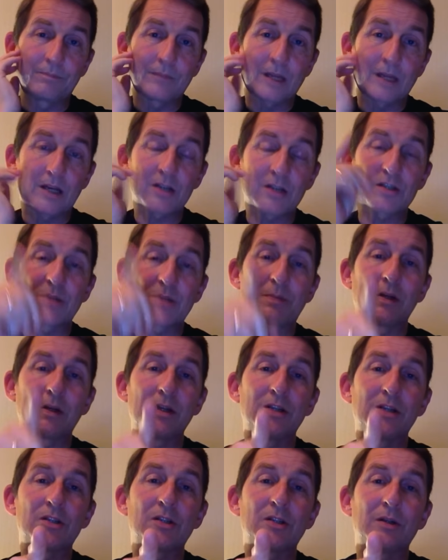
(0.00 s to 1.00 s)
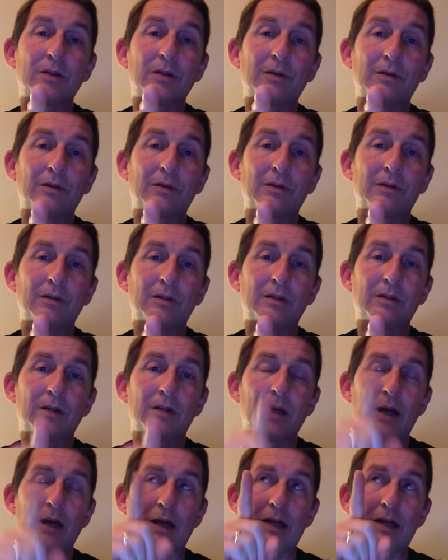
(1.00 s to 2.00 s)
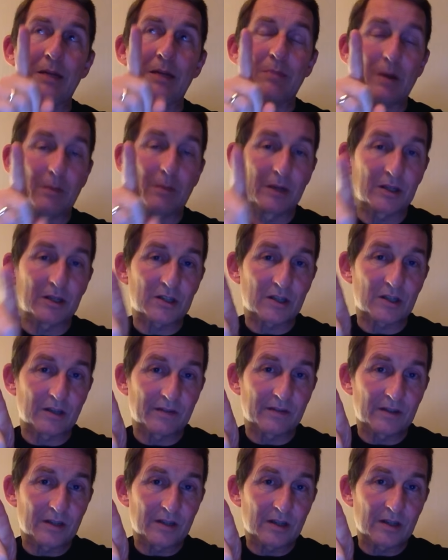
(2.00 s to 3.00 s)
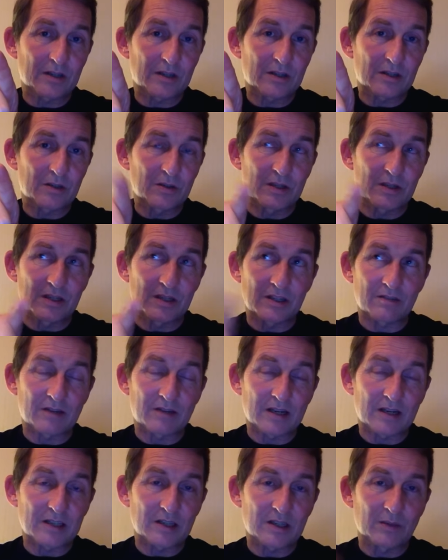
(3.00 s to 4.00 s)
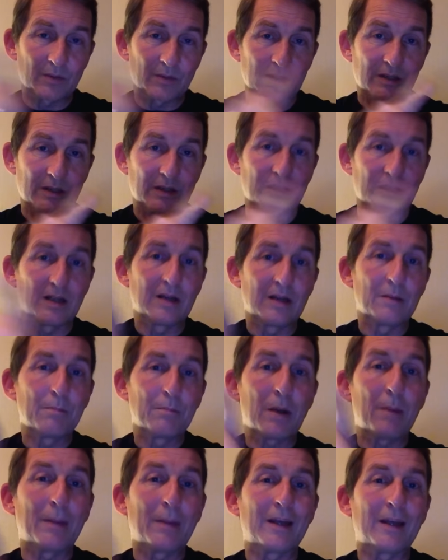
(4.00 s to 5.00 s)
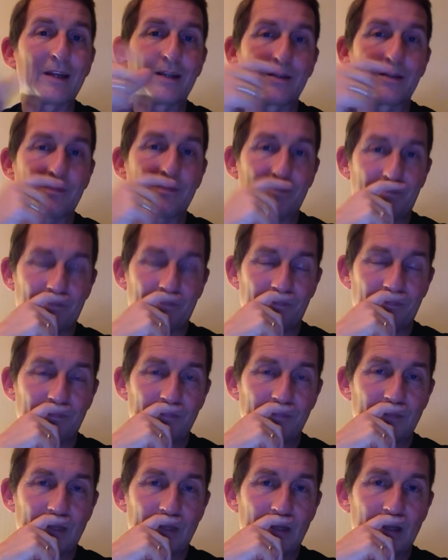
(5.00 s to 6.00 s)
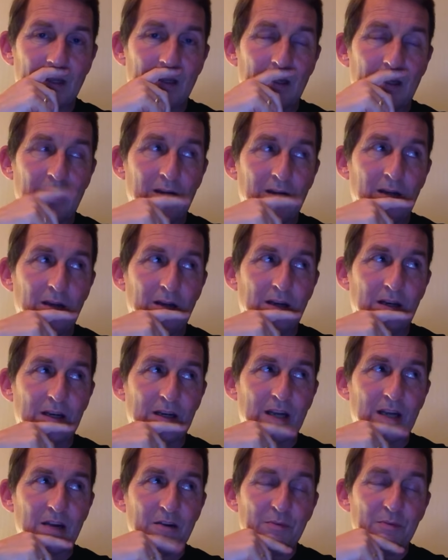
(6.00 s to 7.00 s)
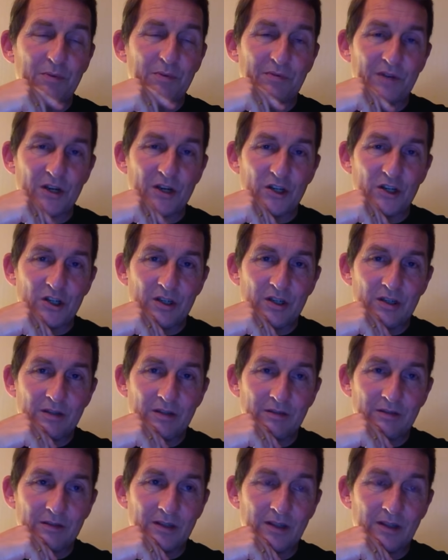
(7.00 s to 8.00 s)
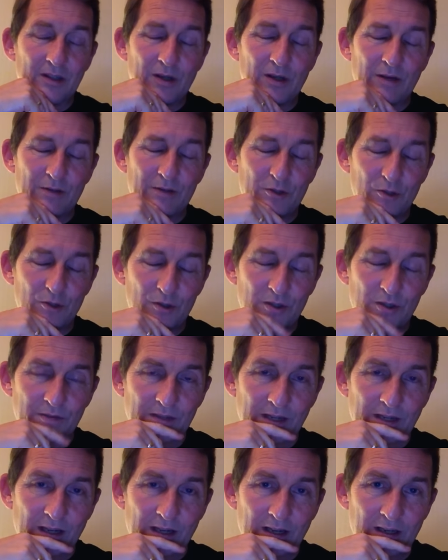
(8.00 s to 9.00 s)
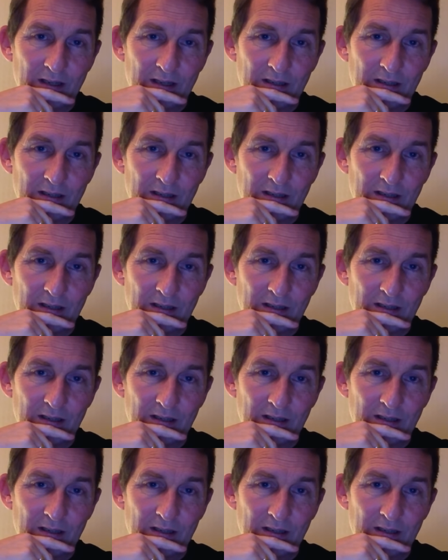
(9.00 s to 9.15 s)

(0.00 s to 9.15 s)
as the police do. Any public servant does who's interacting with the public. In a caring profession, you have a duty of care.